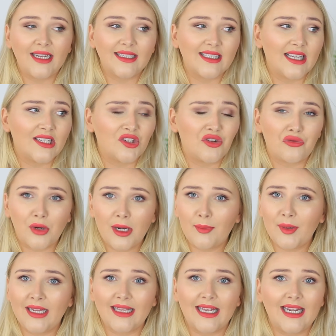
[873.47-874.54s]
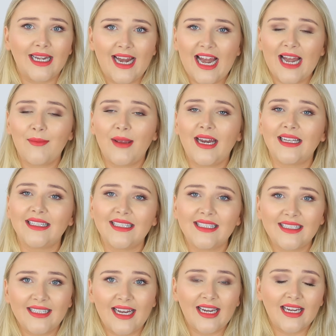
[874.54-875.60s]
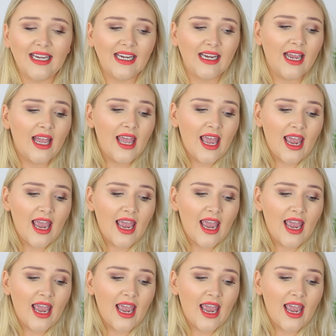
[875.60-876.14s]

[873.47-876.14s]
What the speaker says: It says grip in the name. It is sticky